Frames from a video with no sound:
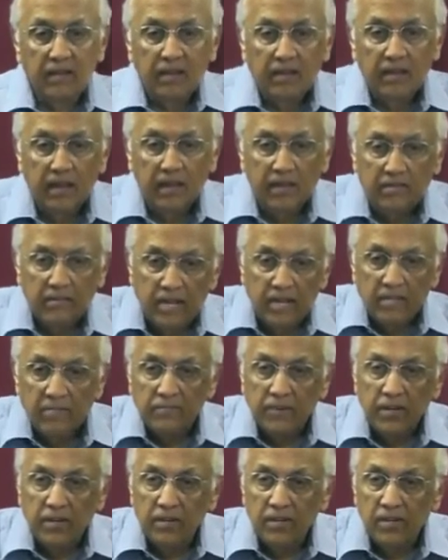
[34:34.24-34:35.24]
And I'd rather
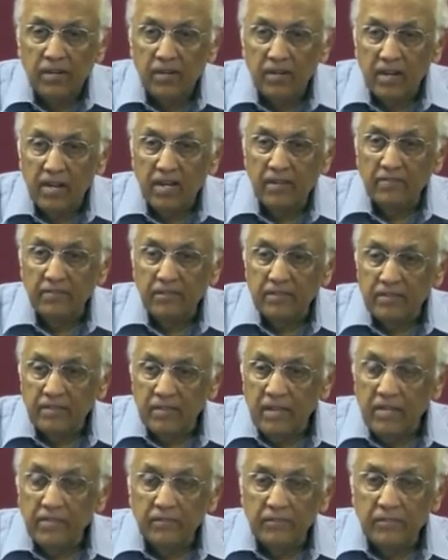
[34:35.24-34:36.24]
follow her life than the
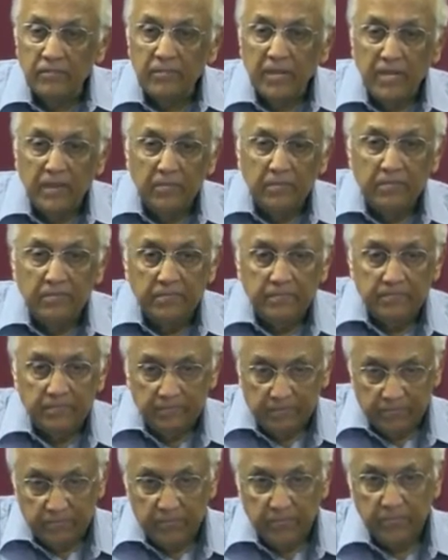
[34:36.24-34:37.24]
life of many
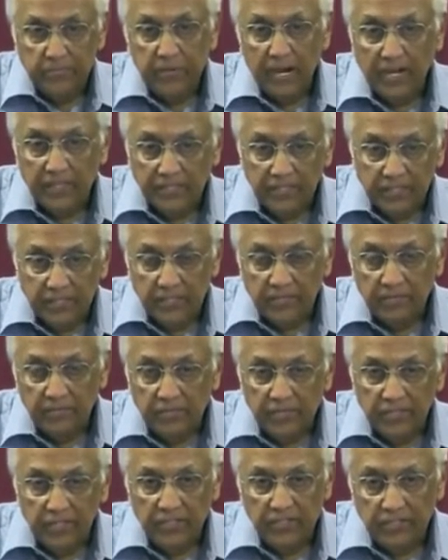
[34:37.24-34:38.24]
pastors and
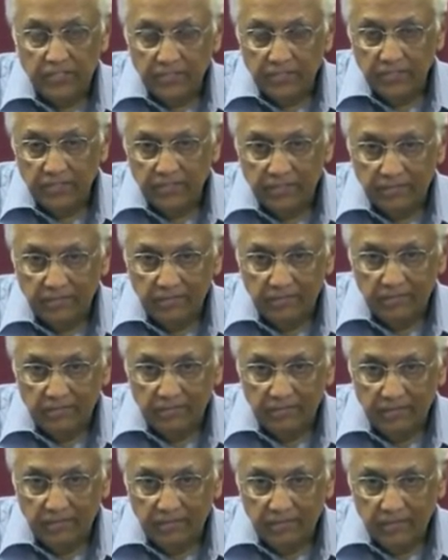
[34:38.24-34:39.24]
preachers.
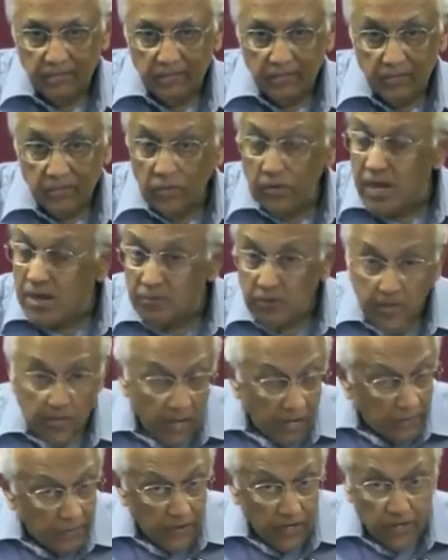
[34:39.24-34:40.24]
Though I will
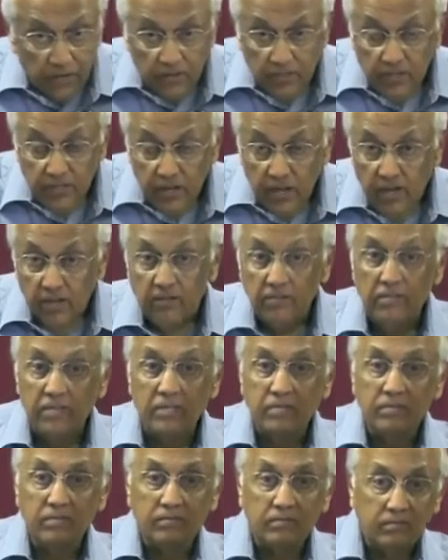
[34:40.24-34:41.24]
not follow her
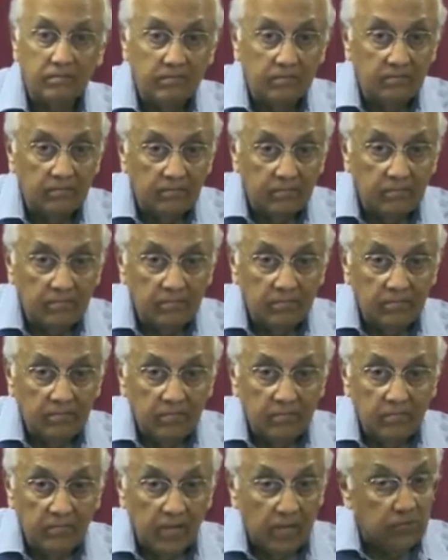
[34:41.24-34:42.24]
doctrine.
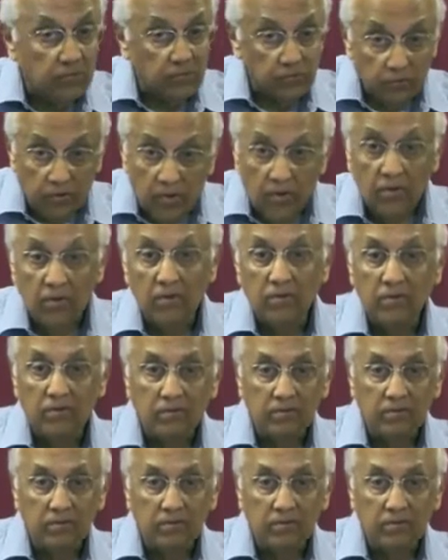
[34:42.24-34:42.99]
That was wrong.